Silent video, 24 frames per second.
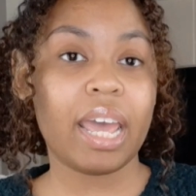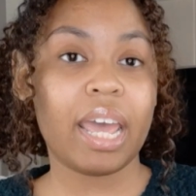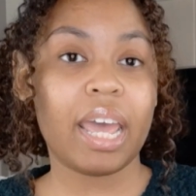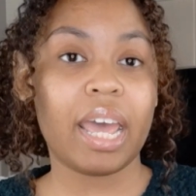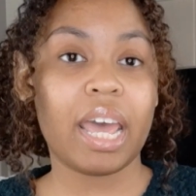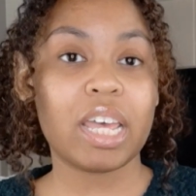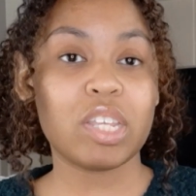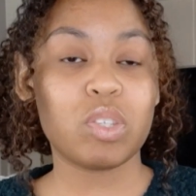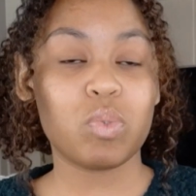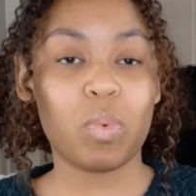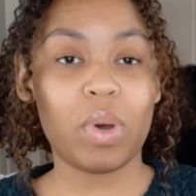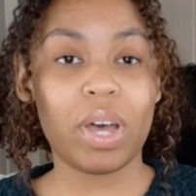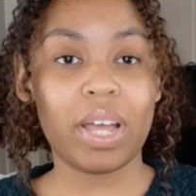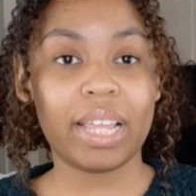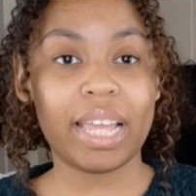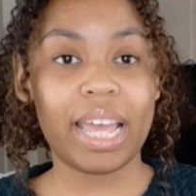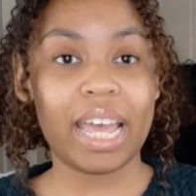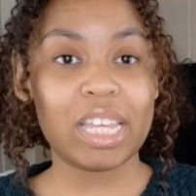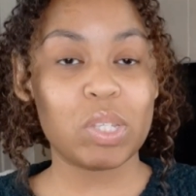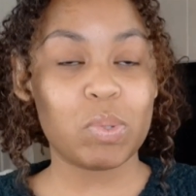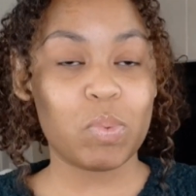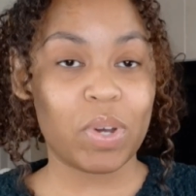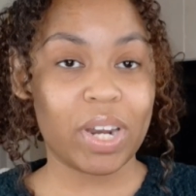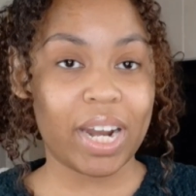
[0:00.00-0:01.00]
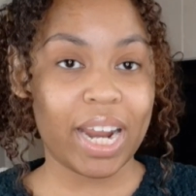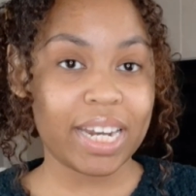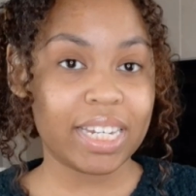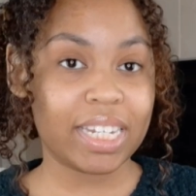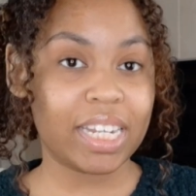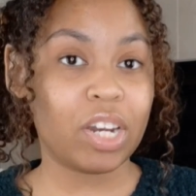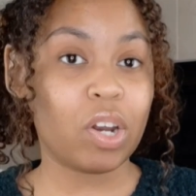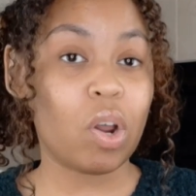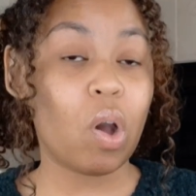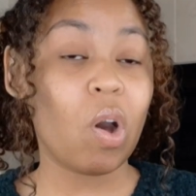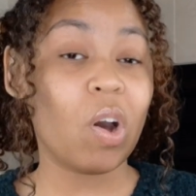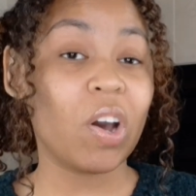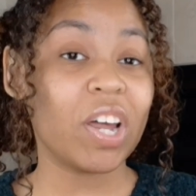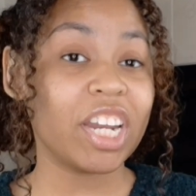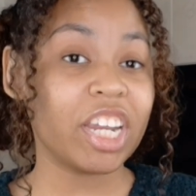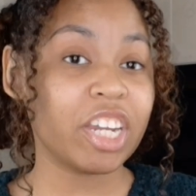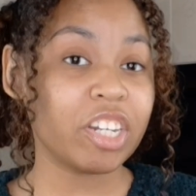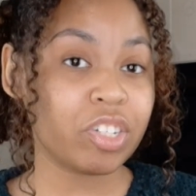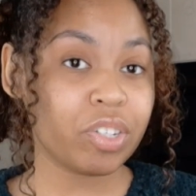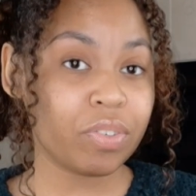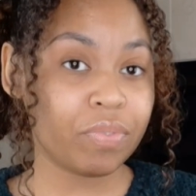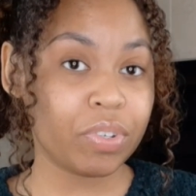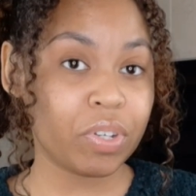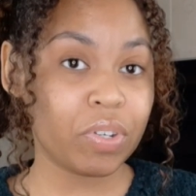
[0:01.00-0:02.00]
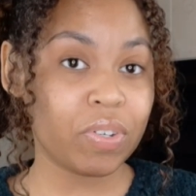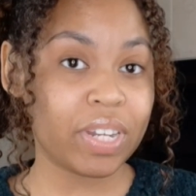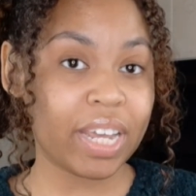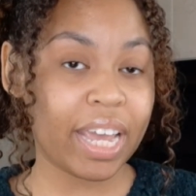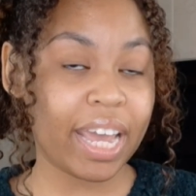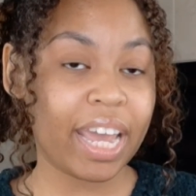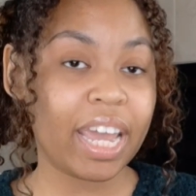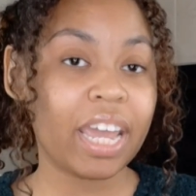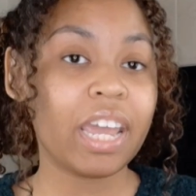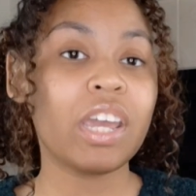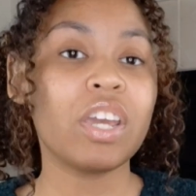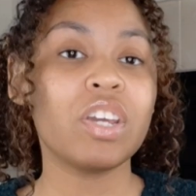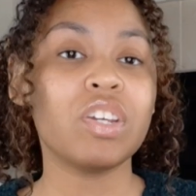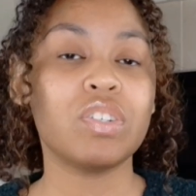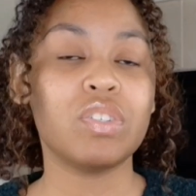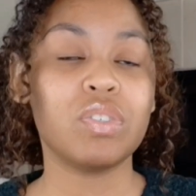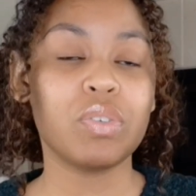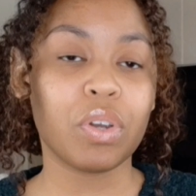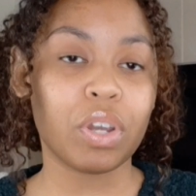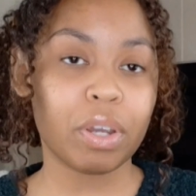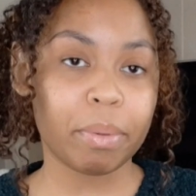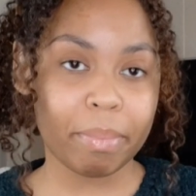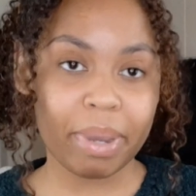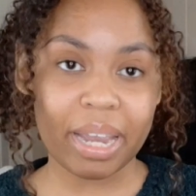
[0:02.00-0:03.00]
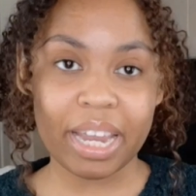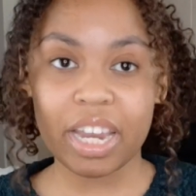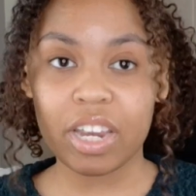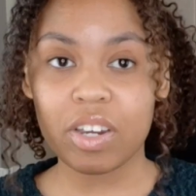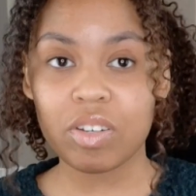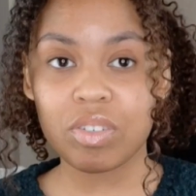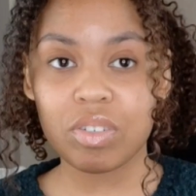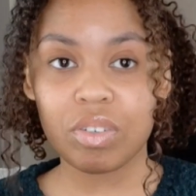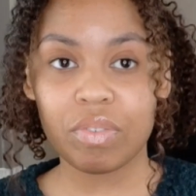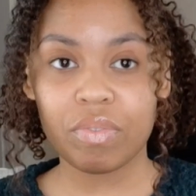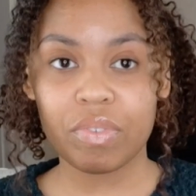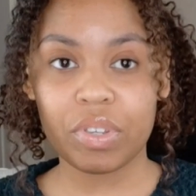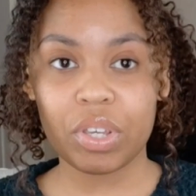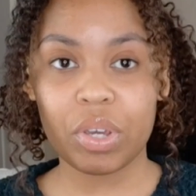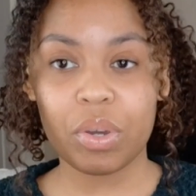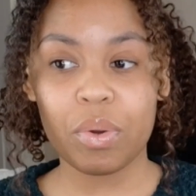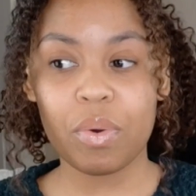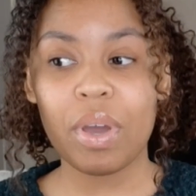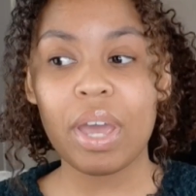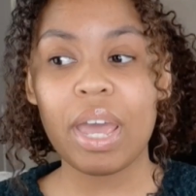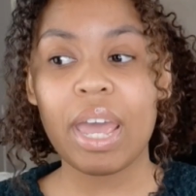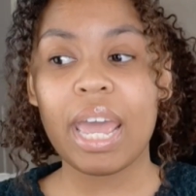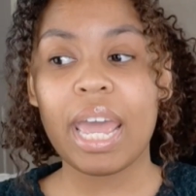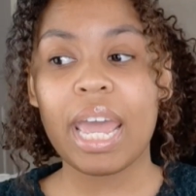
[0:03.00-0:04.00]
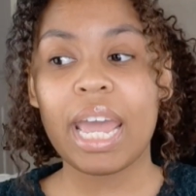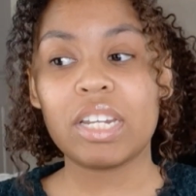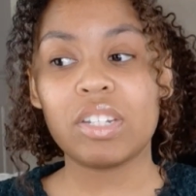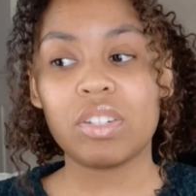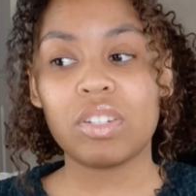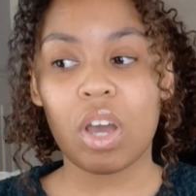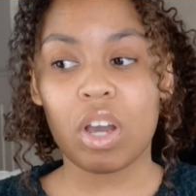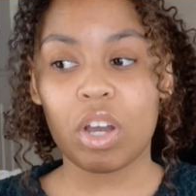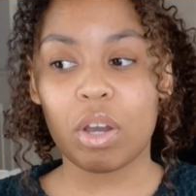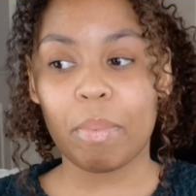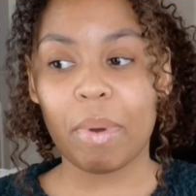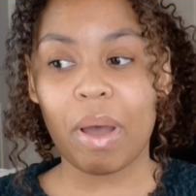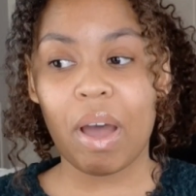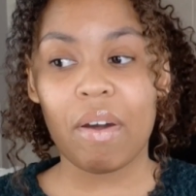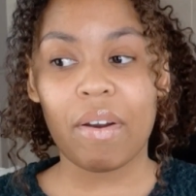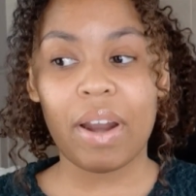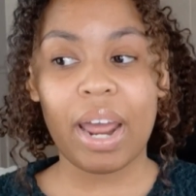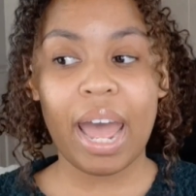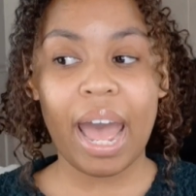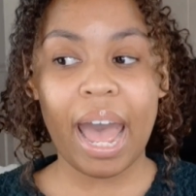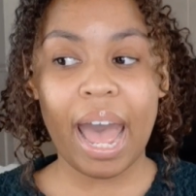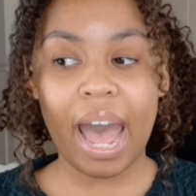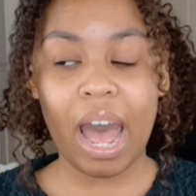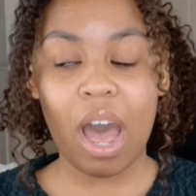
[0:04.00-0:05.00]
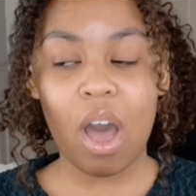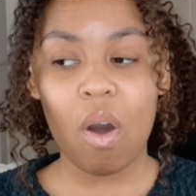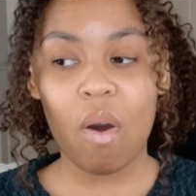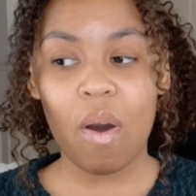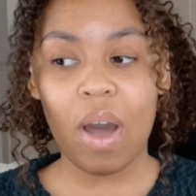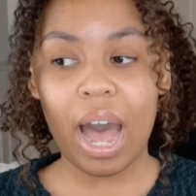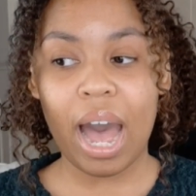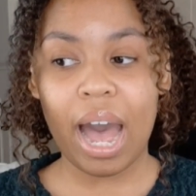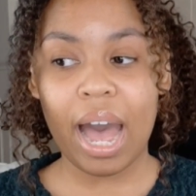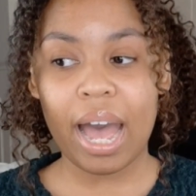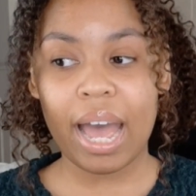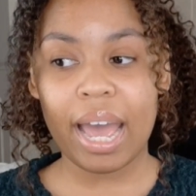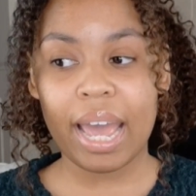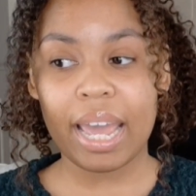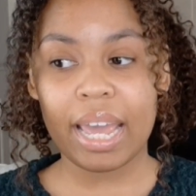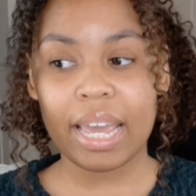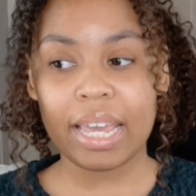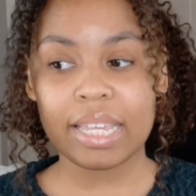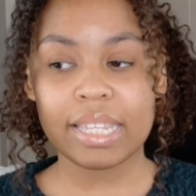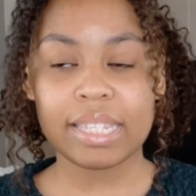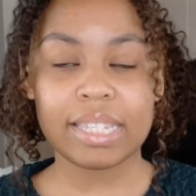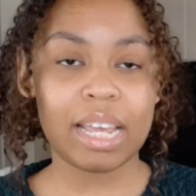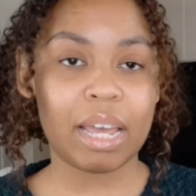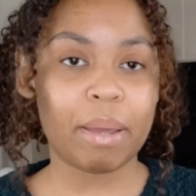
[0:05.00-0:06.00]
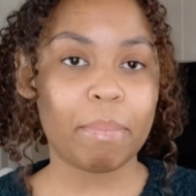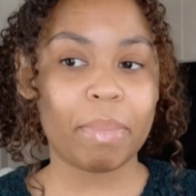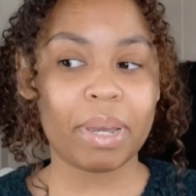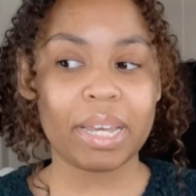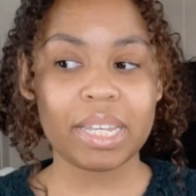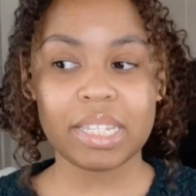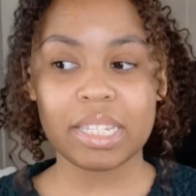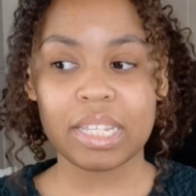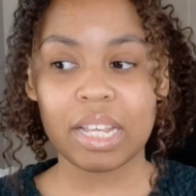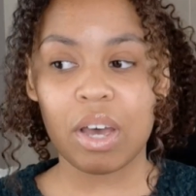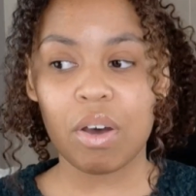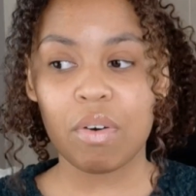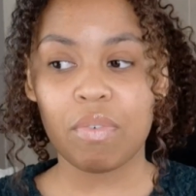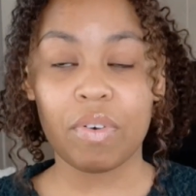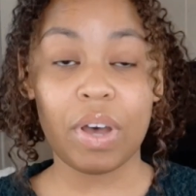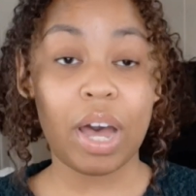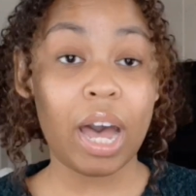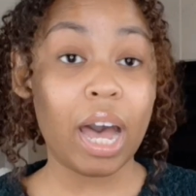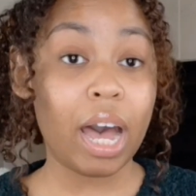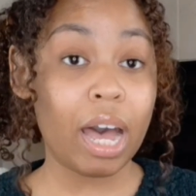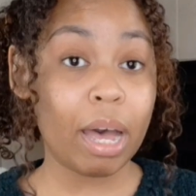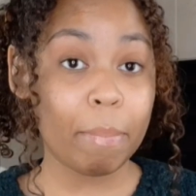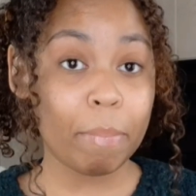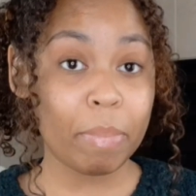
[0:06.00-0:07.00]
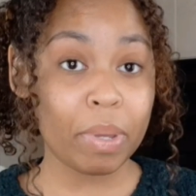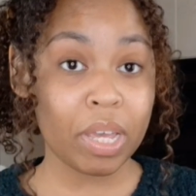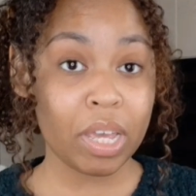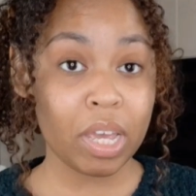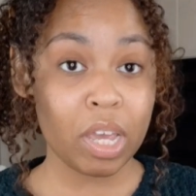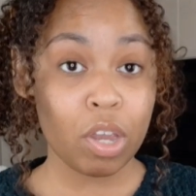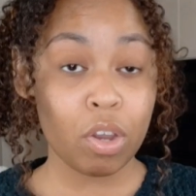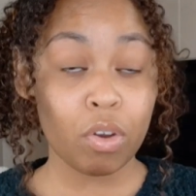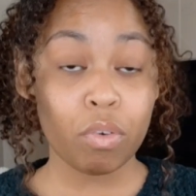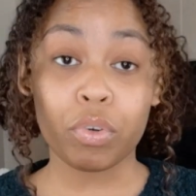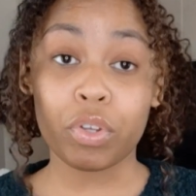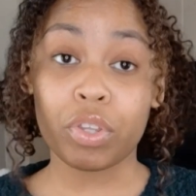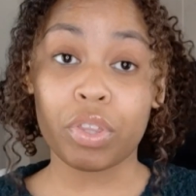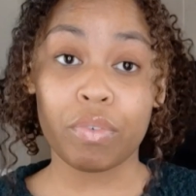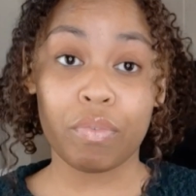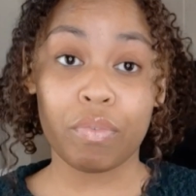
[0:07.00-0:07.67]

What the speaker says: as well as what I did on interview day, during my interview, and talk about how I set myself up for the